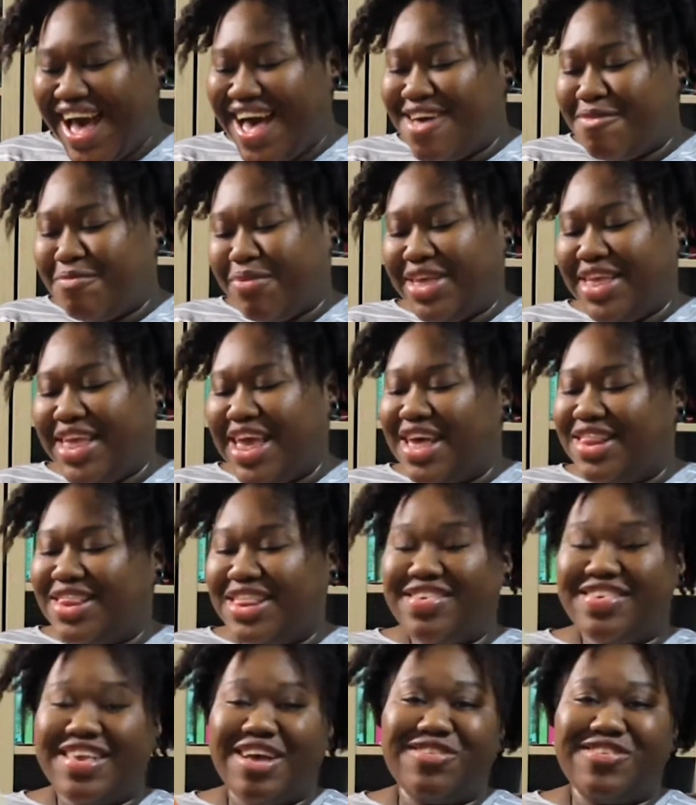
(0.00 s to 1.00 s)
But yeah,
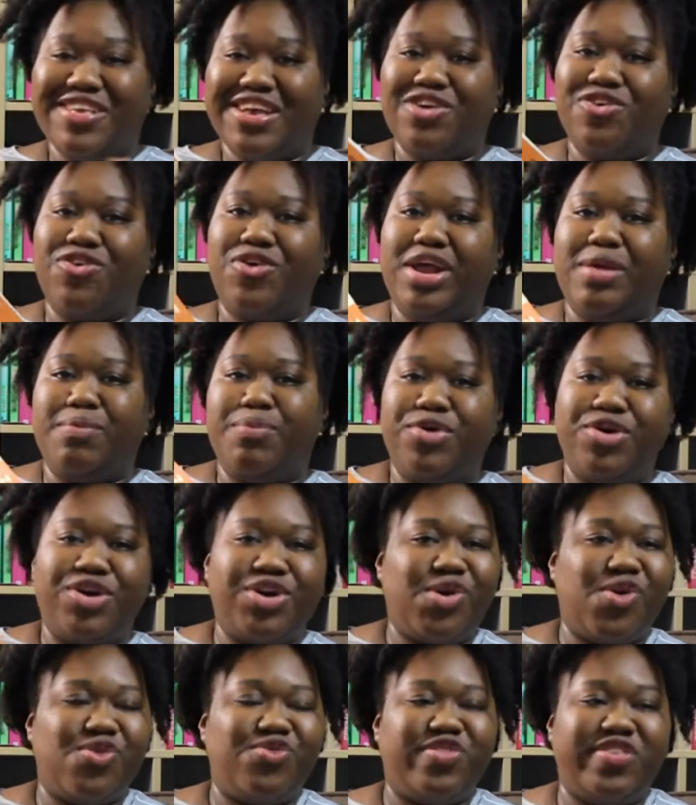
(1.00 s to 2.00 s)
this sounds like a great
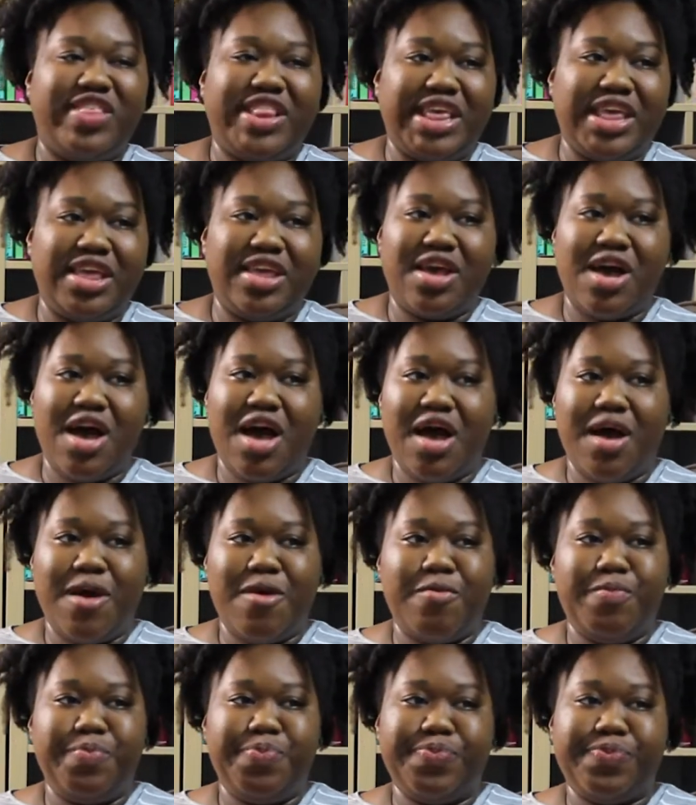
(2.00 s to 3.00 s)
book. Obviously,
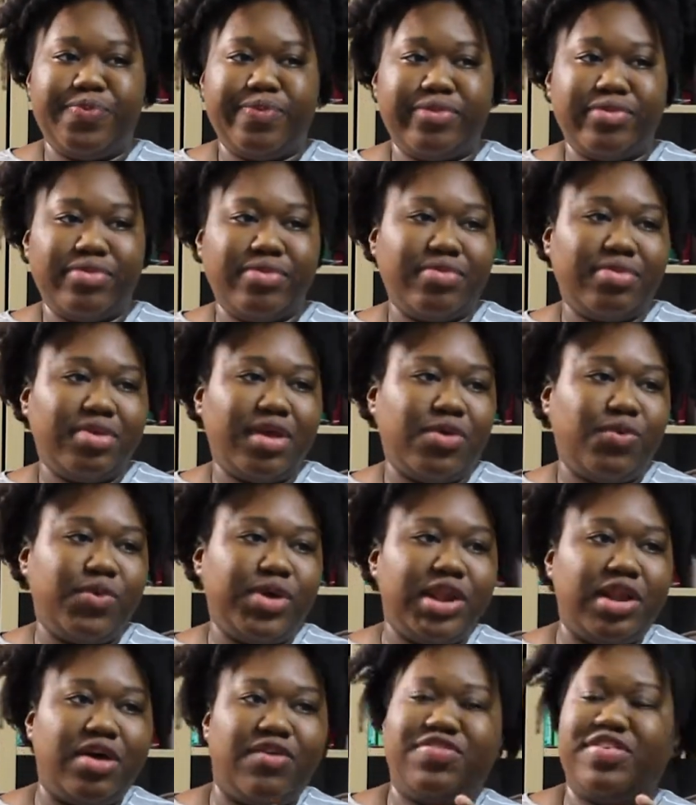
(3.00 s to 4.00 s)
we
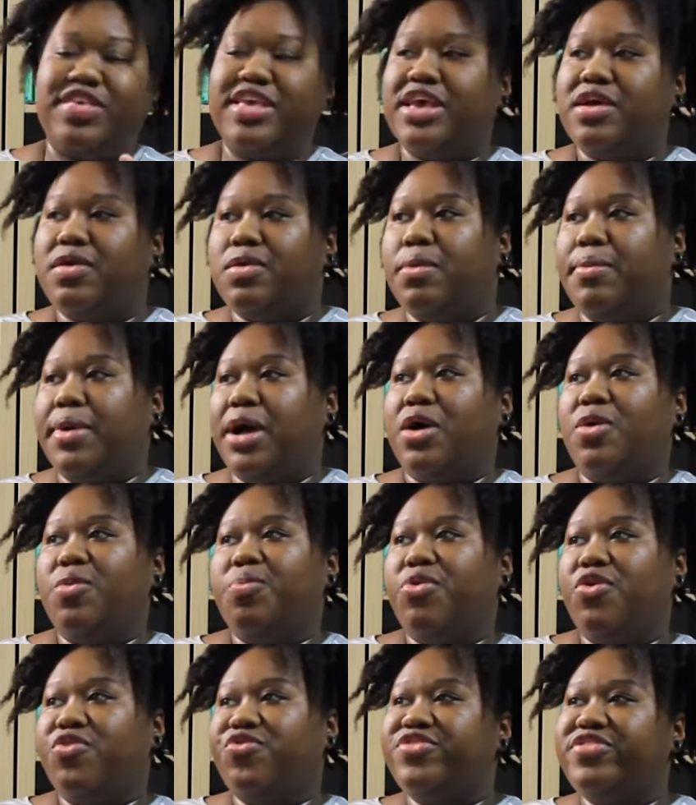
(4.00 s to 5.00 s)
love to hear about
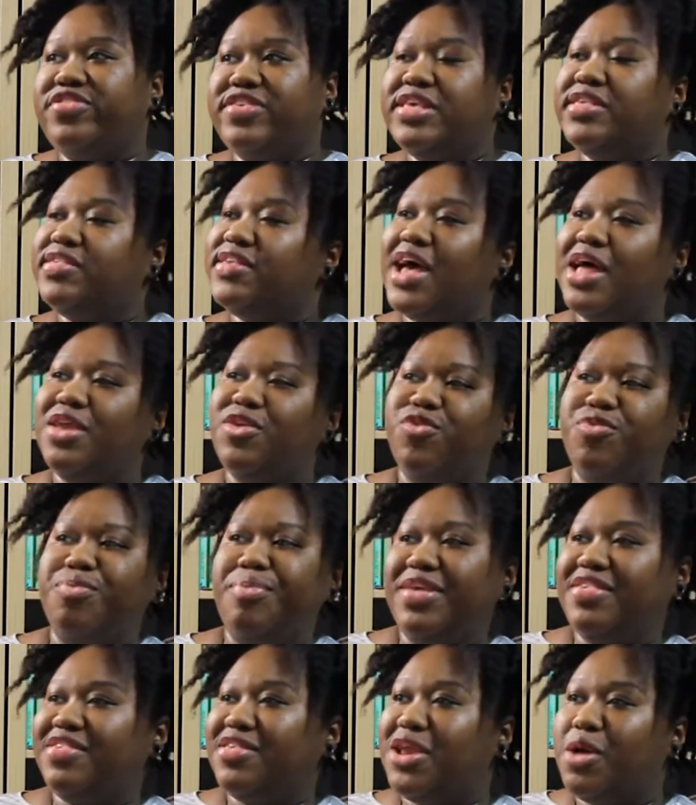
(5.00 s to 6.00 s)
prophecies kind of
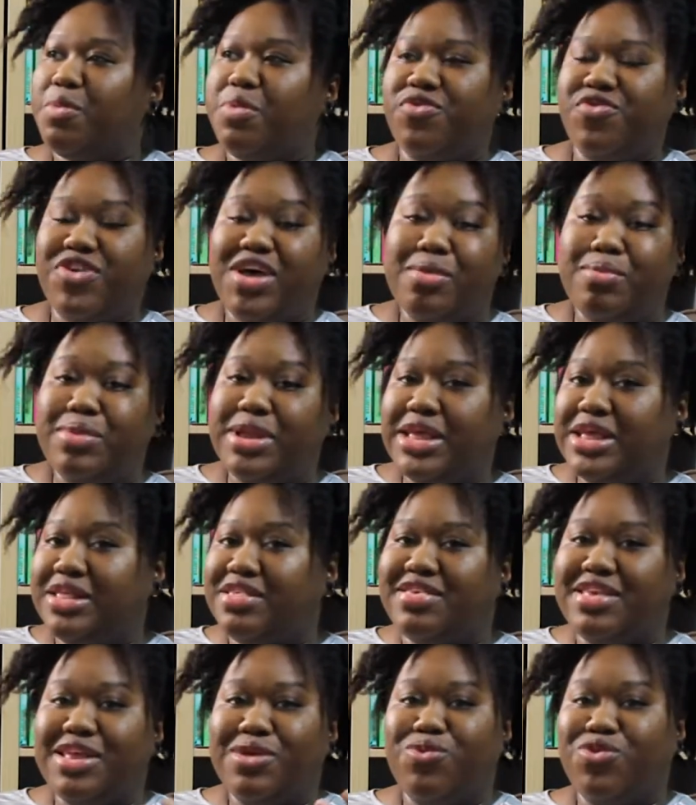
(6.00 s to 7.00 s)
messing up a family and
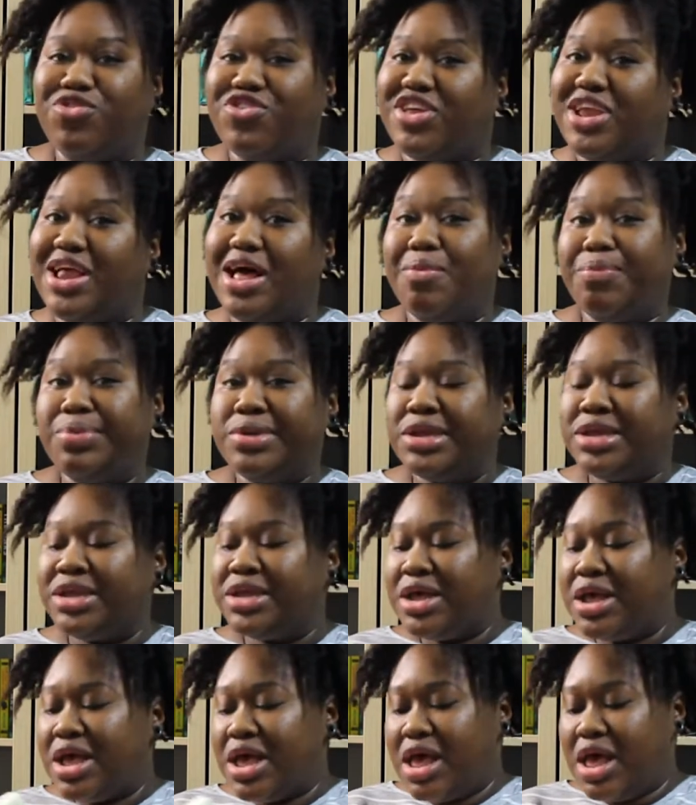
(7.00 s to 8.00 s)
seeing what's going to happen.
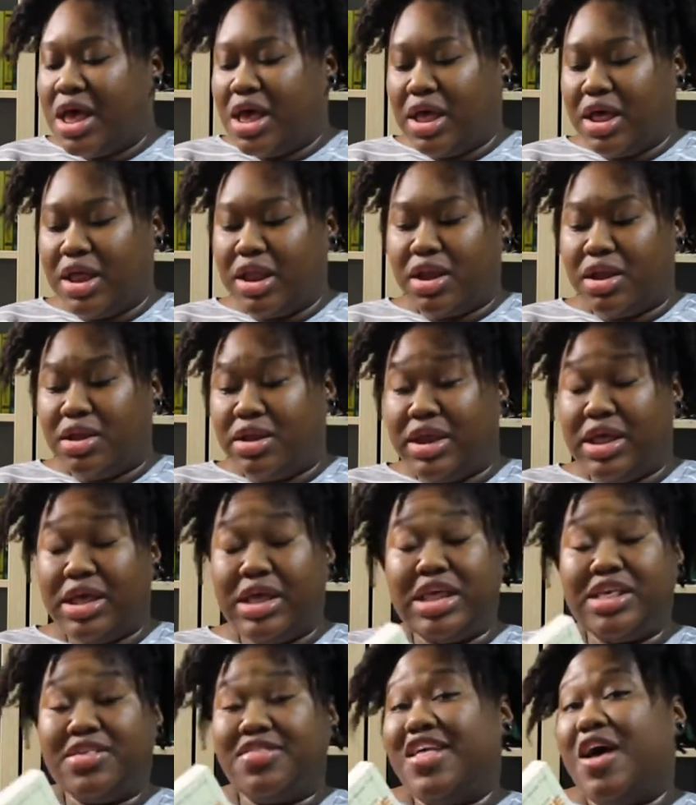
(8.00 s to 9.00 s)
And
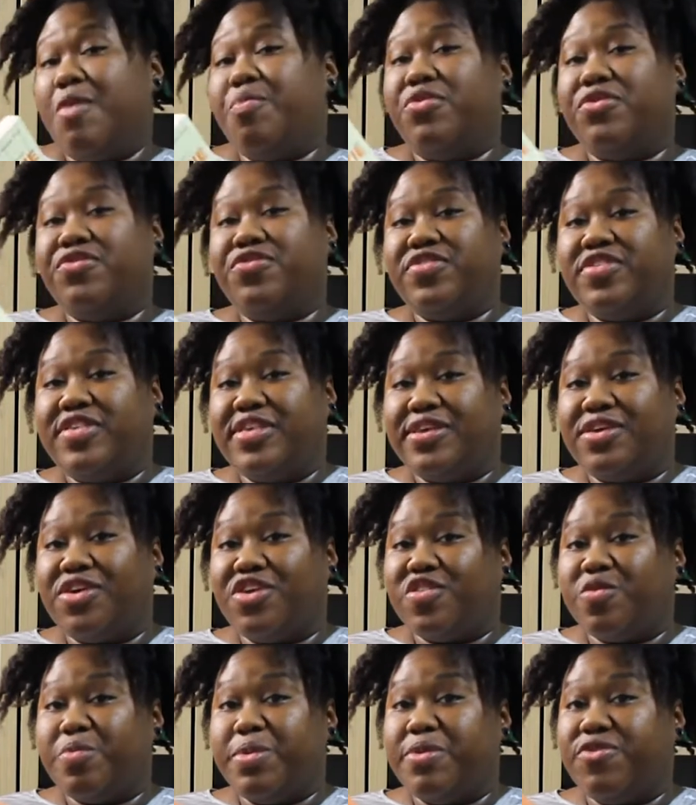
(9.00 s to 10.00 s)
is that prophecy
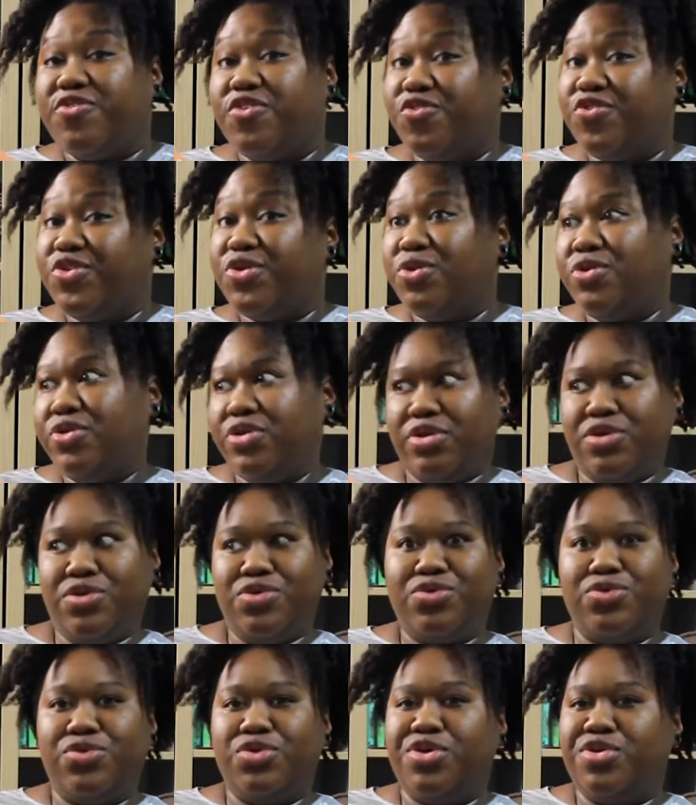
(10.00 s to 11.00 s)
going to be fulfilled?
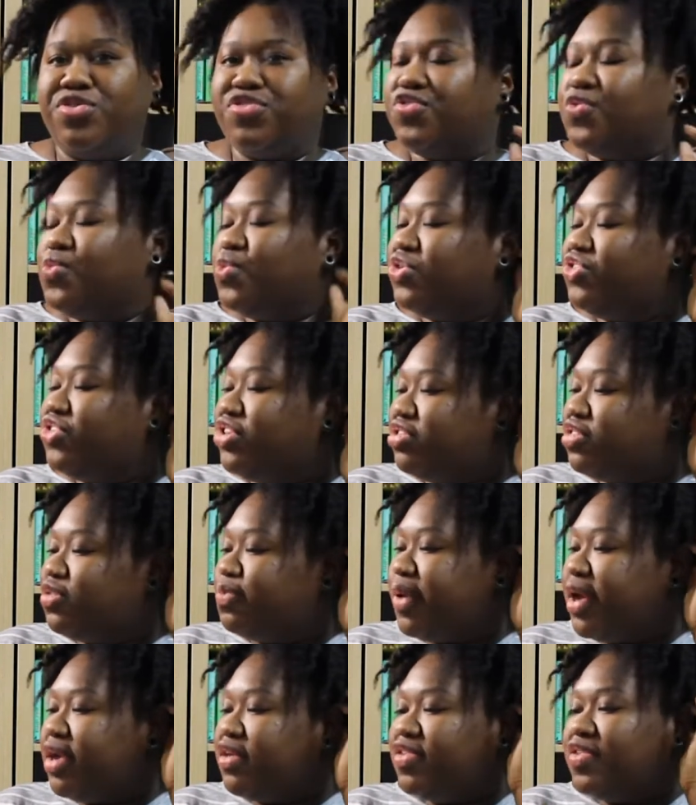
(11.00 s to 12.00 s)
Who knows? Watch this
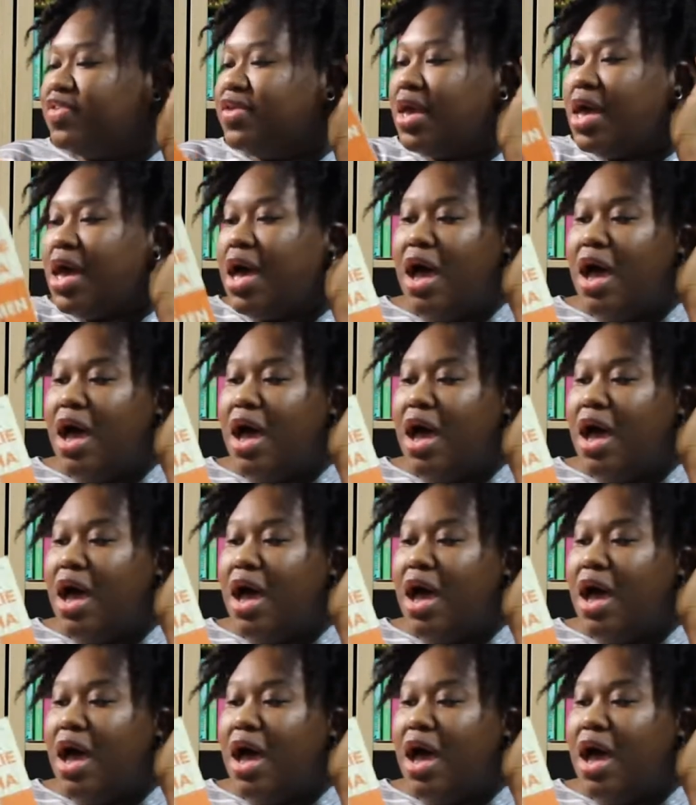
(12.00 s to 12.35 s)
space.